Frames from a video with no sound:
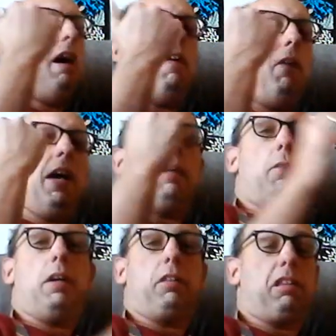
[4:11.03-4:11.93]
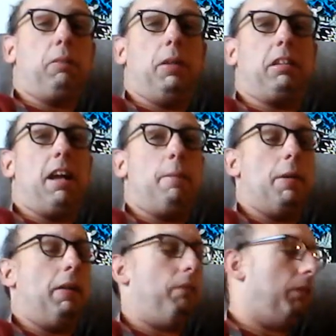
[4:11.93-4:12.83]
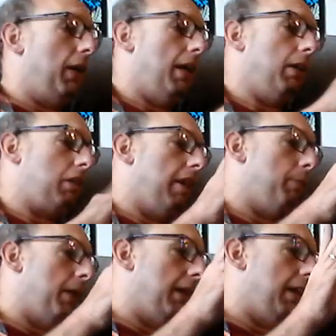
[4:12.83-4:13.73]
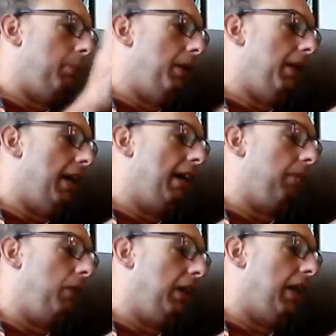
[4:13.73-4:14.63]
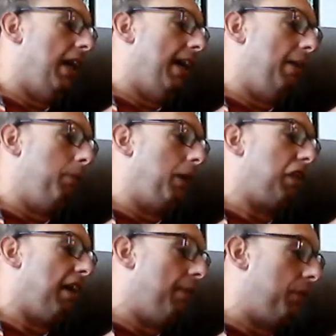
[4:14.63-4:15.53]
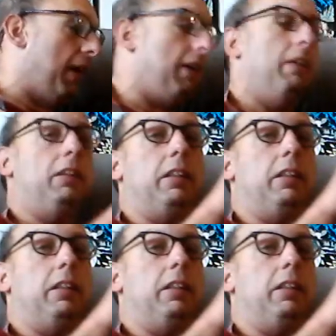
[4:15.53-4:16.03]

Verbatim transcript: Oh, I also want to talk about I'll talk about it in a minute. I really like I'm excited for that.